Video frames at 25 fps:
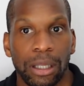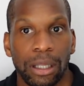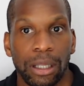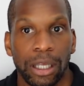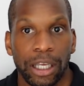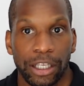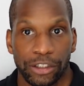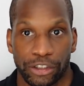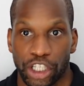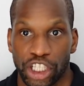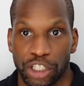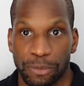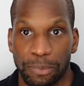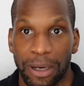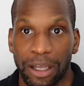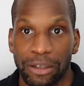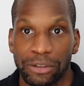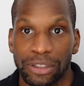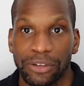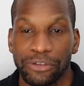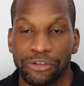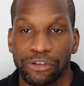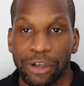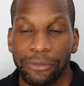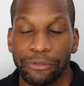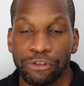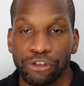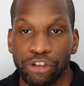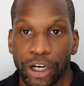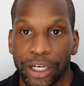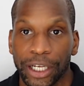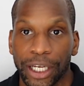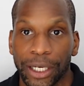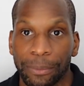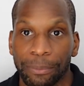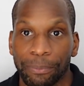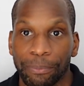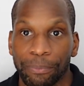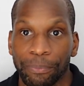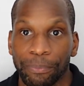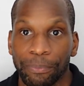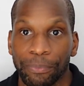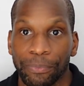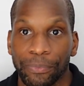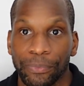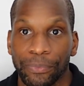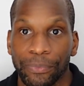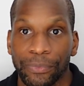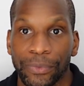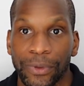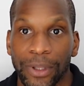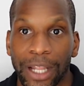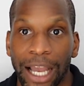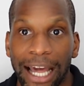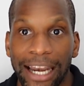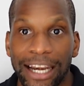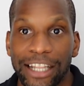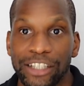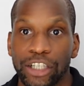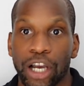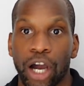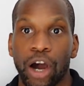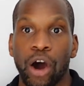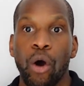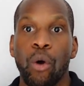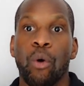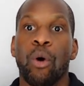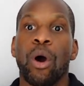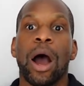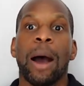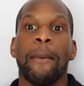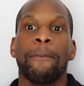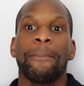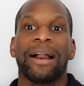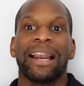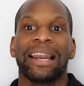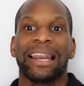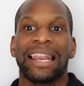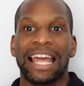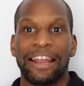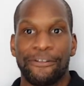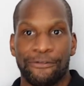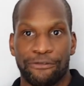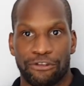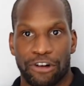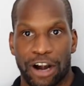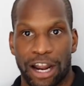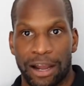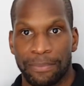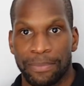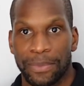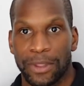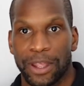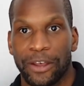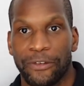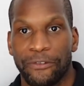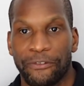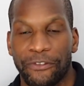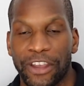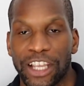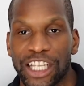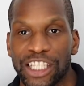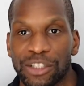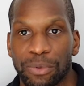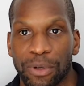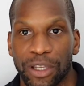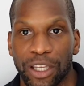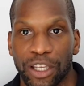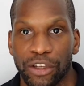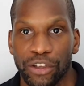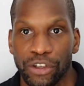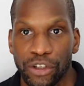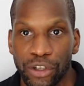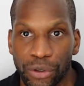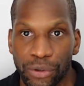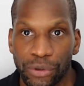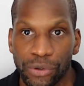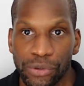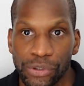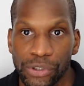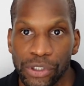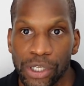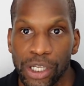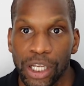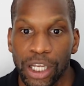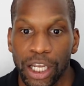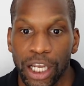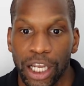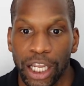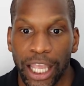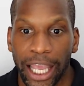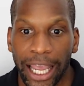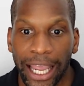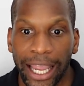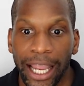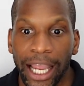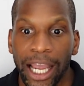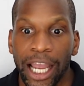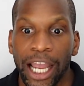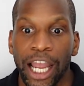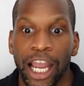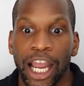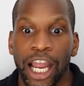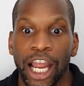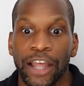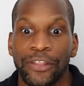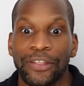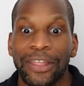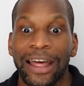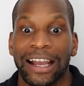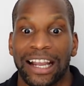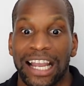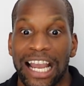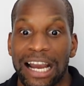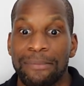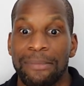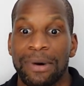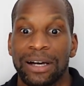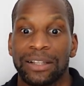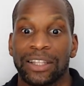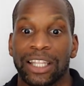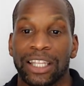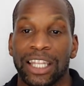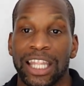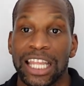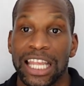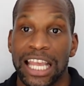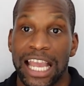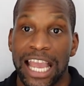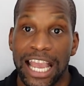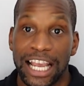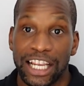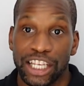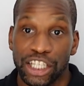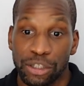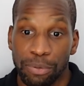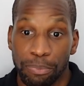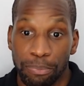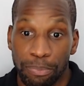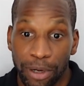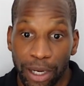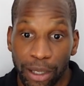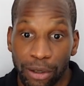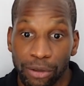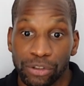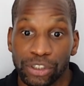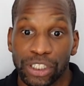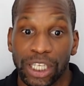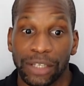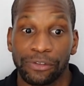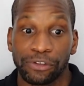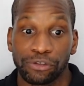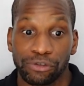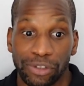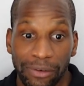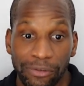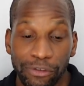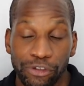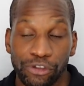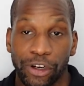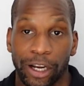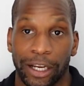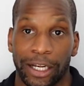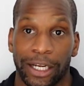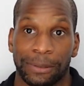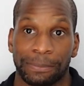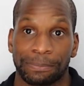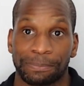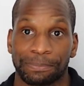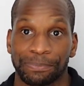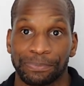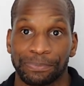is explosive strength training. And there's a whole plethora of things we can use, okay, that come under the explosive strength training.